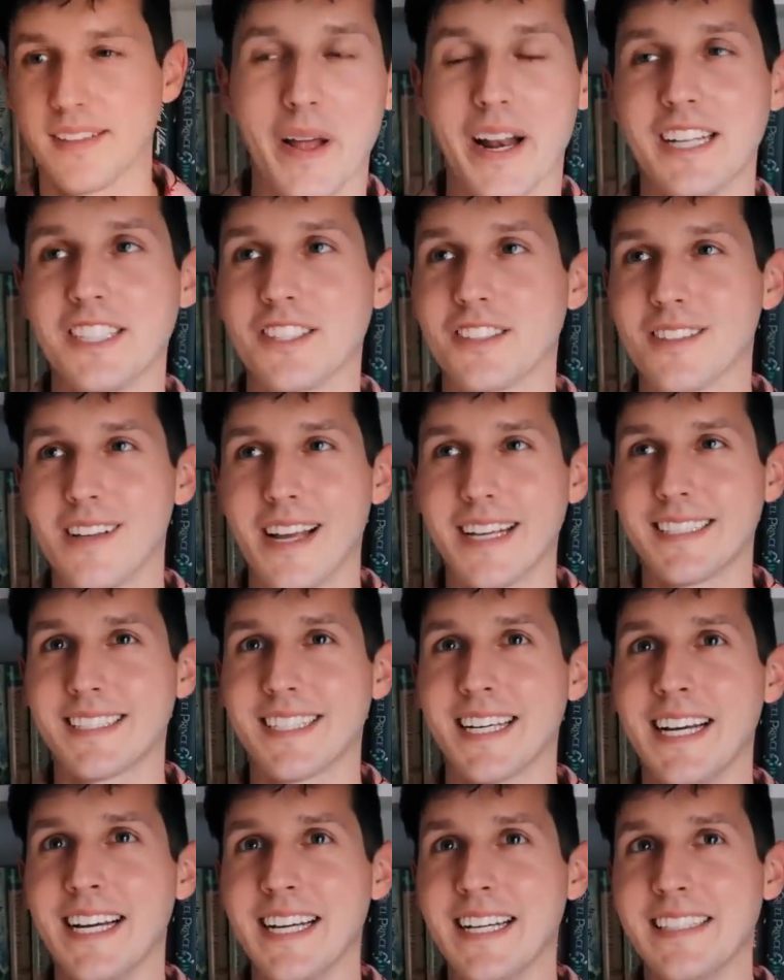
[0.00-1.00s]
And I just
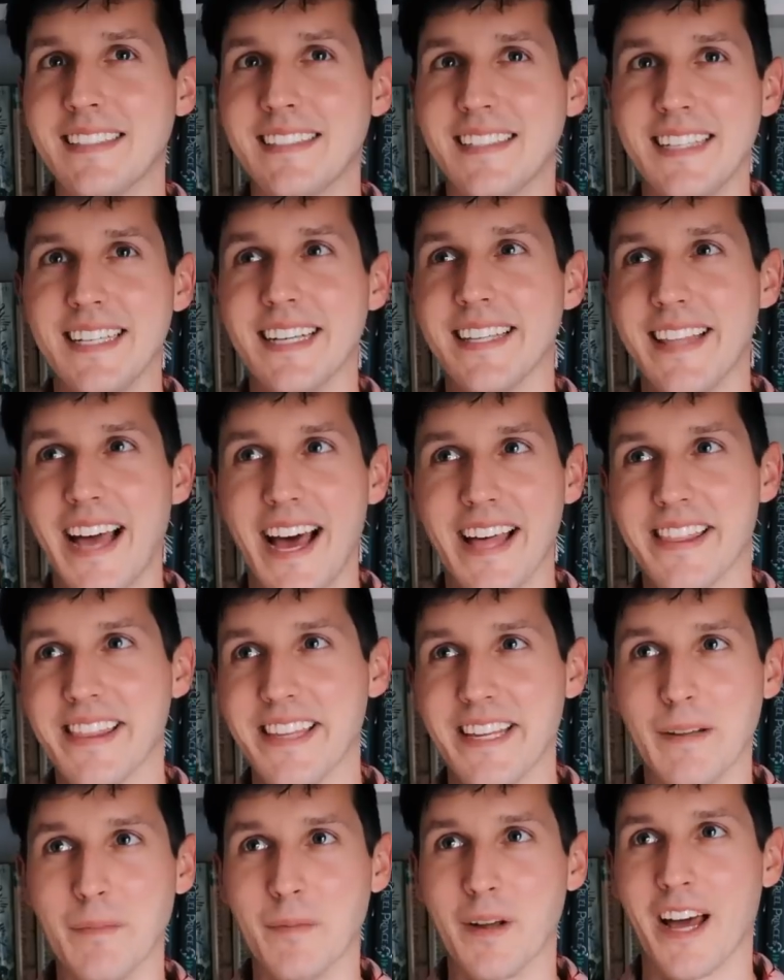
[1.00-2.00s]
liked seeing that
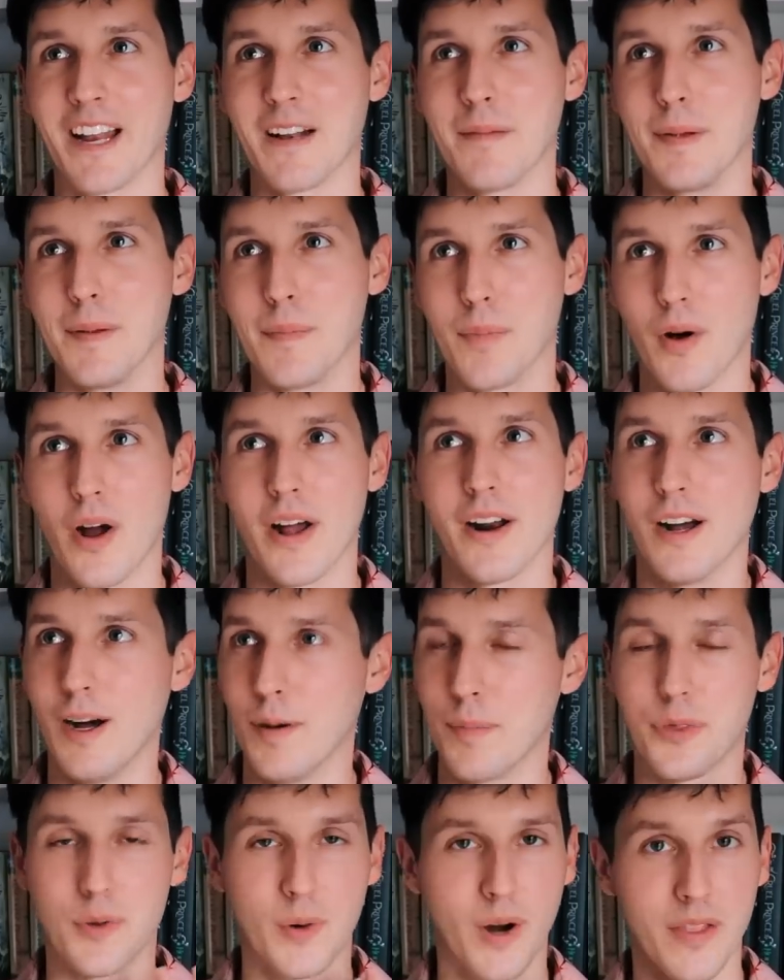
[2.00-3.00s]
theme kind of be brought
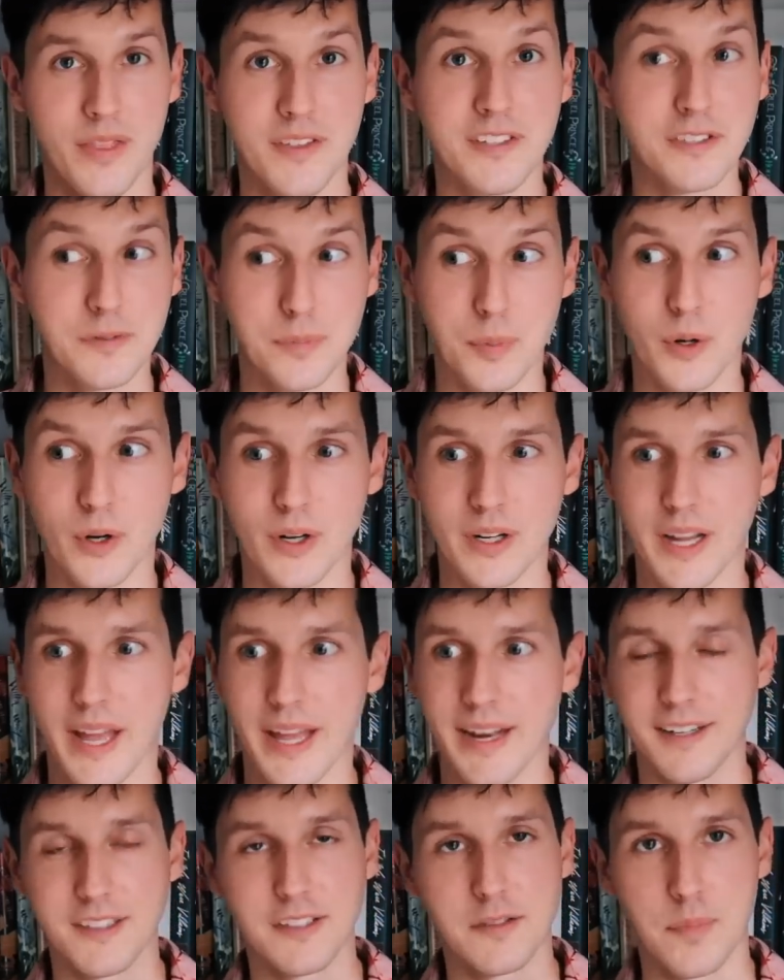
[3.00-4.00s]
up throughout this book
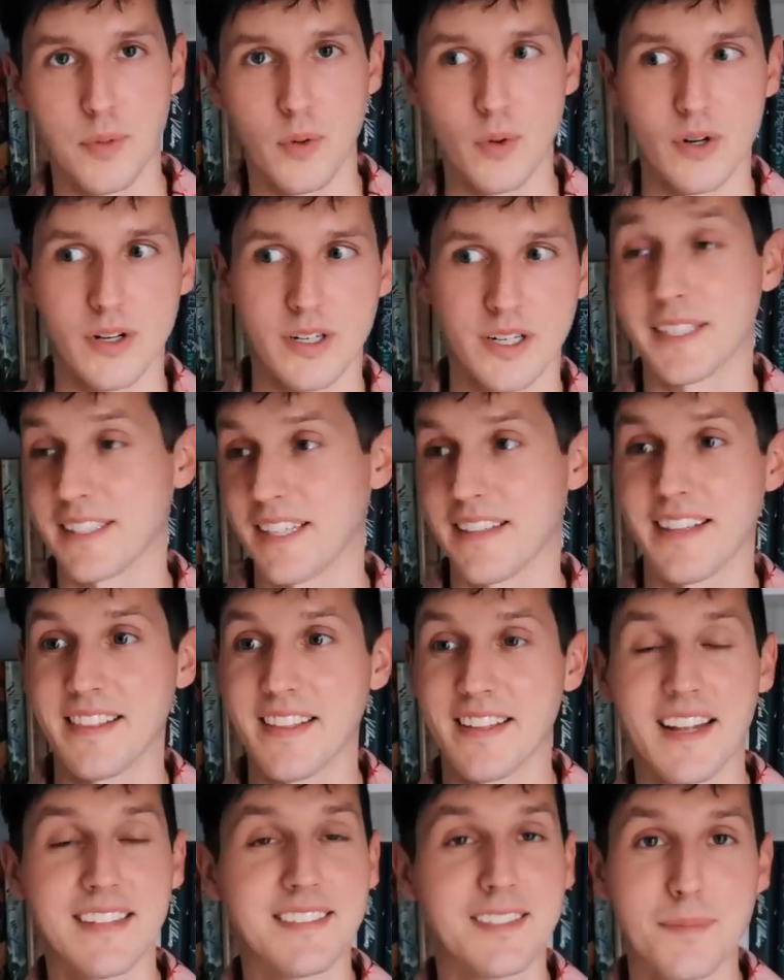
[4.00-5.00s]
and explored, because I think
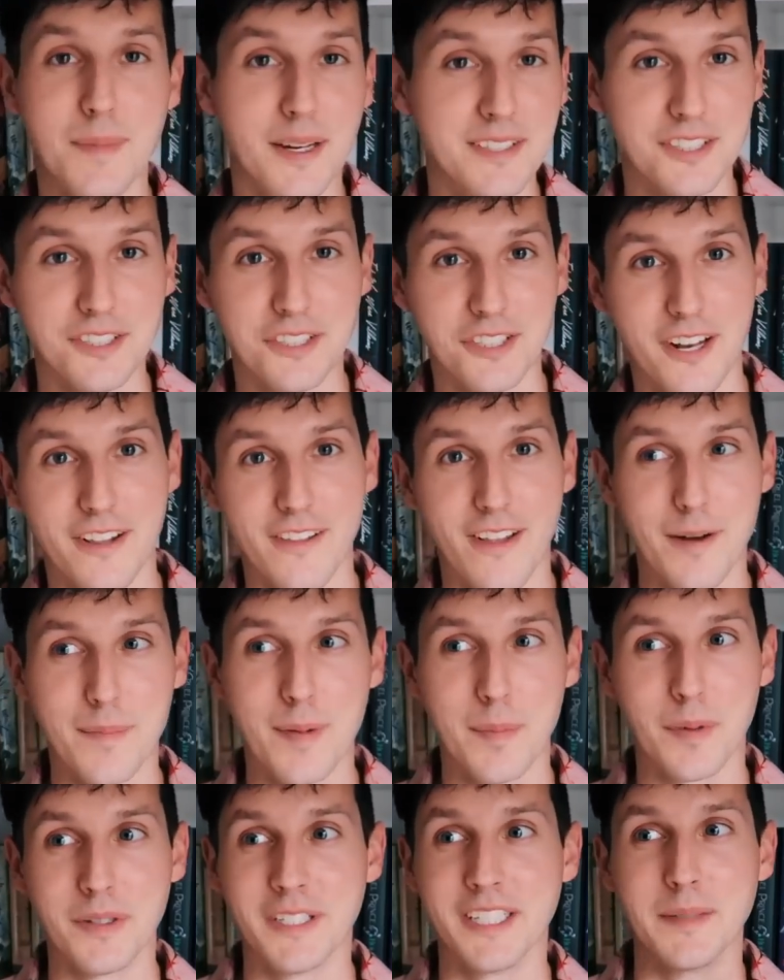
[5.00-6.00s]
that that's a message that a lot of
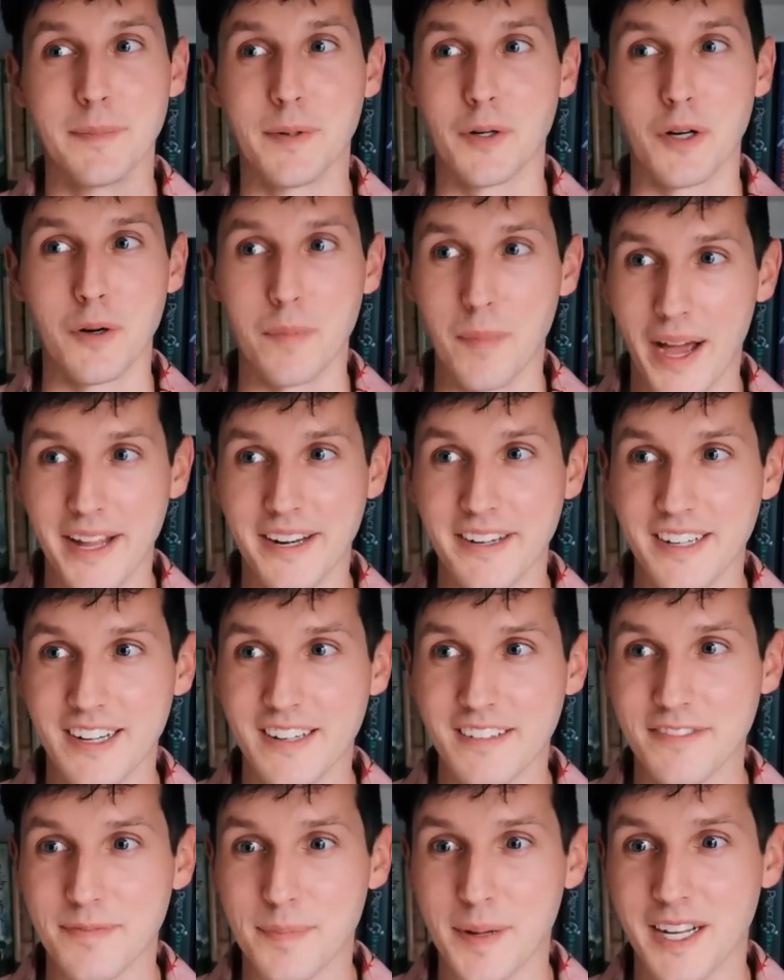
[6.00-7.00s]
people need to be reminded
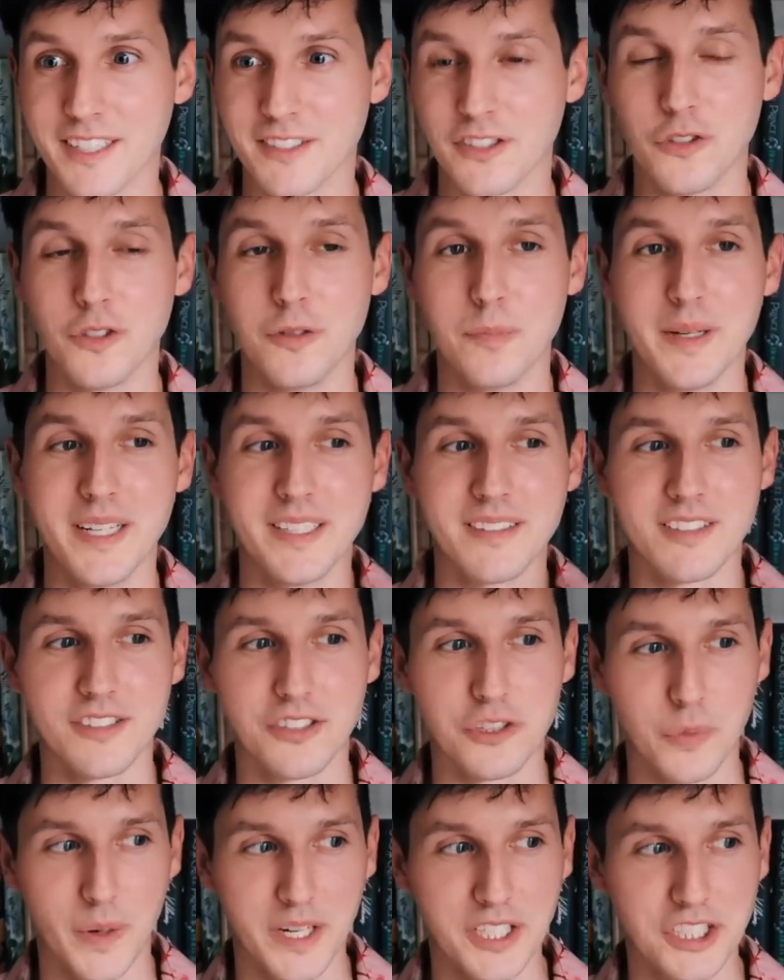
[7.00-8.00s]
of, because you can be in
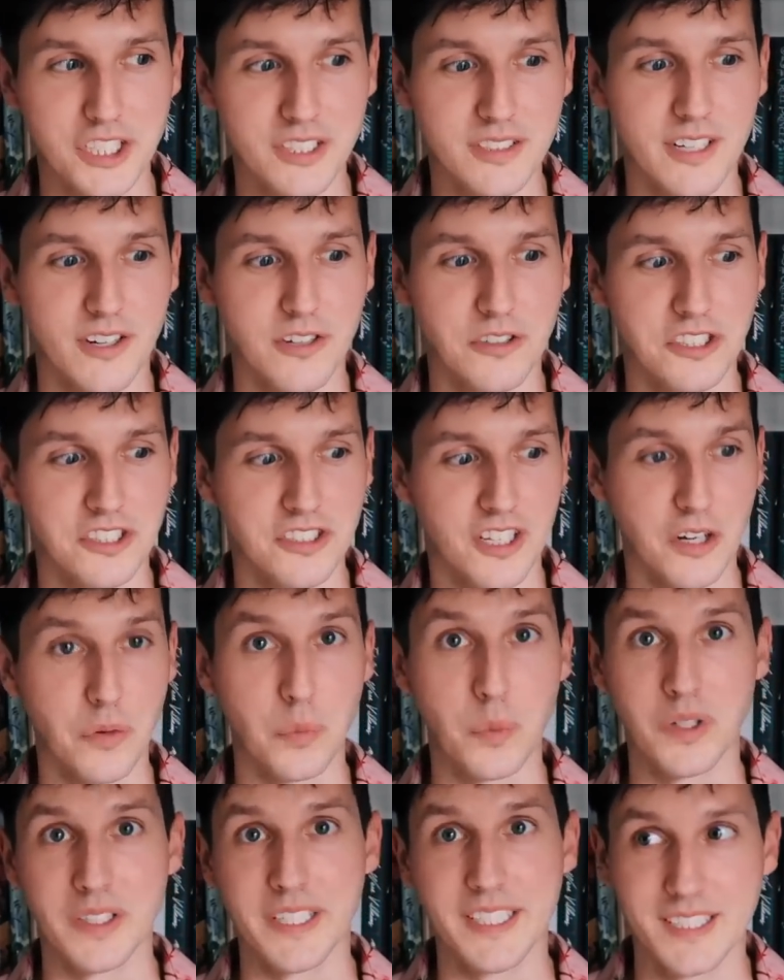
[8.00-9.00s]
situations that are just like
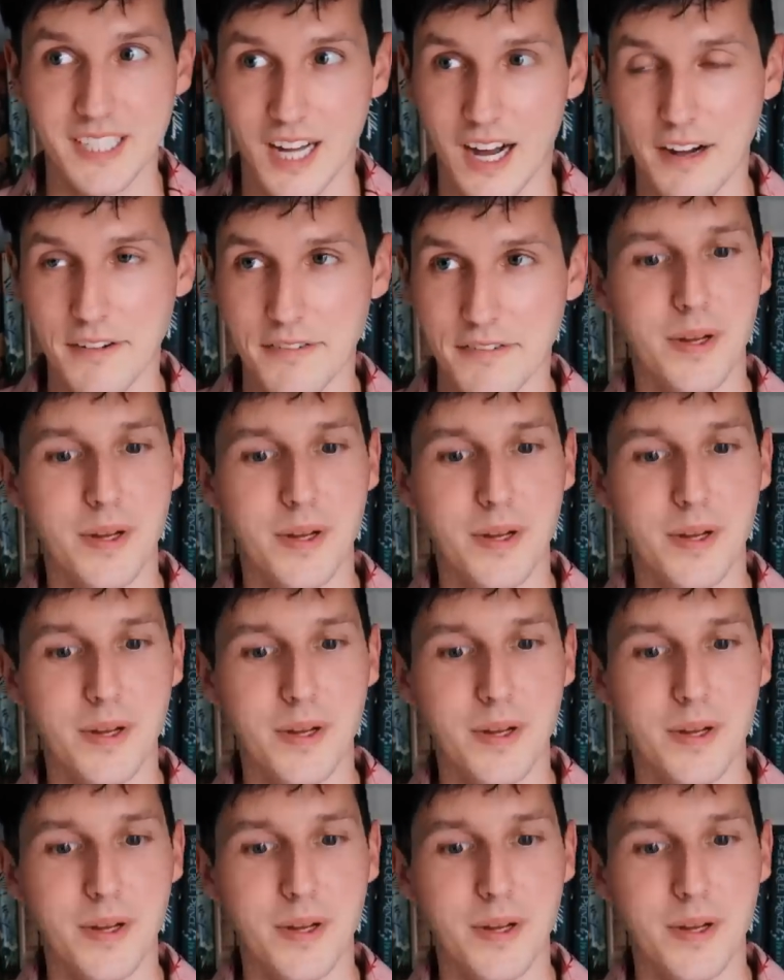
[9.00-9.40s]
really tough,